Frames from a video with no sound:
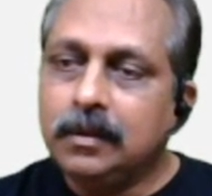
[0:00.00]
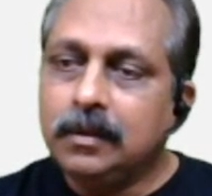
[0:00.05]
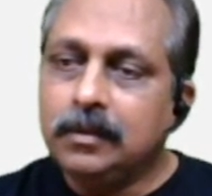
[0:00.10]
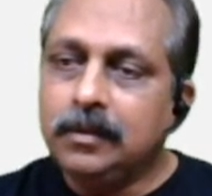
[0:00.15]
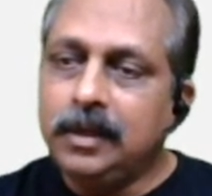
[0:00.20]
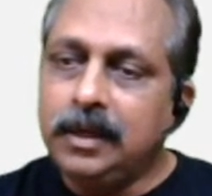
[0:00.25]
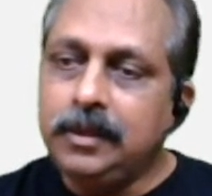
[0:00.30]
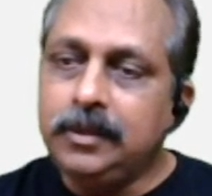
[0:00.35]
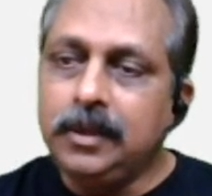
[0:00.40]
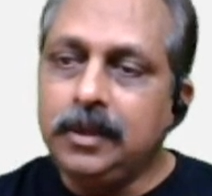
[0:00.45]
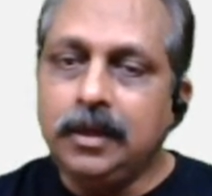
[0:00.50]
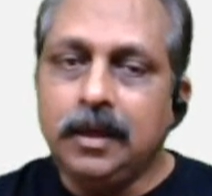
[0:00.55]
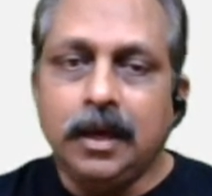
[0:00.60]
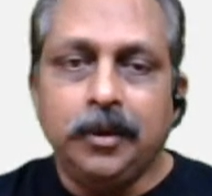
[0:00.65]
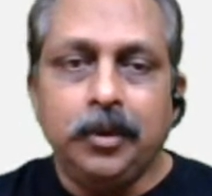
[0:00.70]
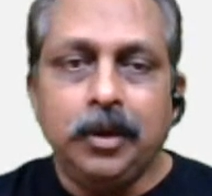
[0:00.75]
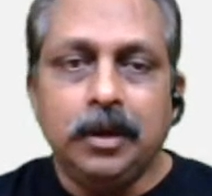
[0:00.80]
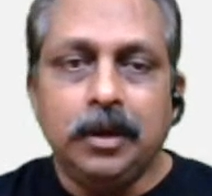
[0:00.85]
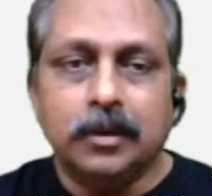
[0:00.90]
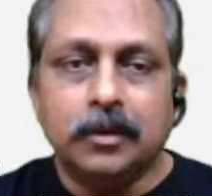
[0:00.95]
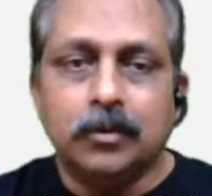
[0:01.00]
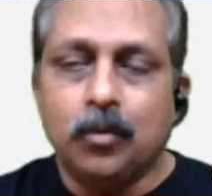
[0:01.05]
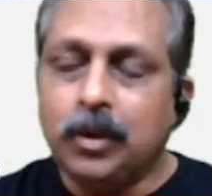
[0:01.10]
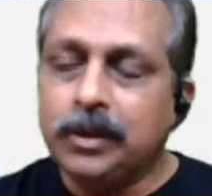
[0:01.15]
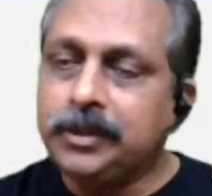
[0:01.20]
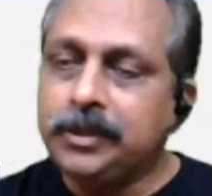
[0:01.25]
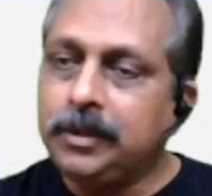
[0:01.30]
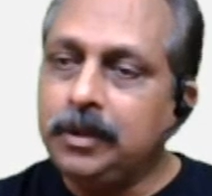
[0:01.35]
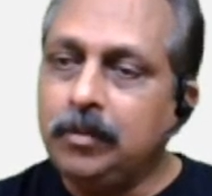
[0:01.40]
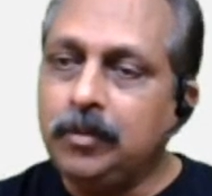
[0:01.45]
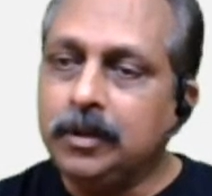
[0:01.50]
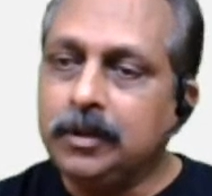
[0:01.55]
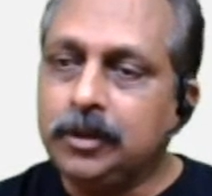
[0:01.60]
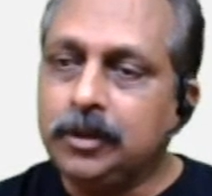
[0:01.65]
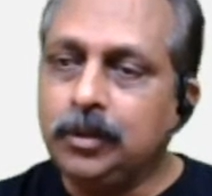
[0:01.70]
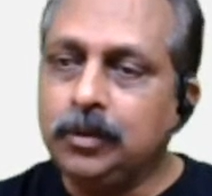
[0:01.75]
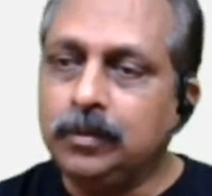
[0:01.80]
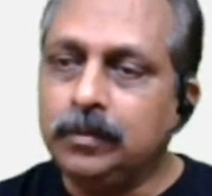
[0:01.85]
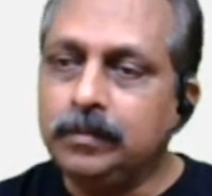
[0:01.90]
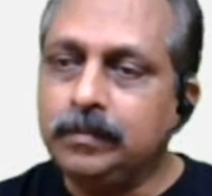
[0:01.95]
There is an error. Question number
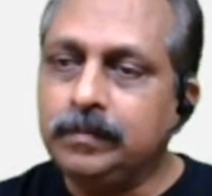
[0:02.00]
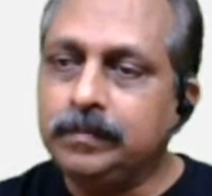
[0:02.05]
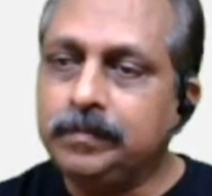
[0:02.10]
2.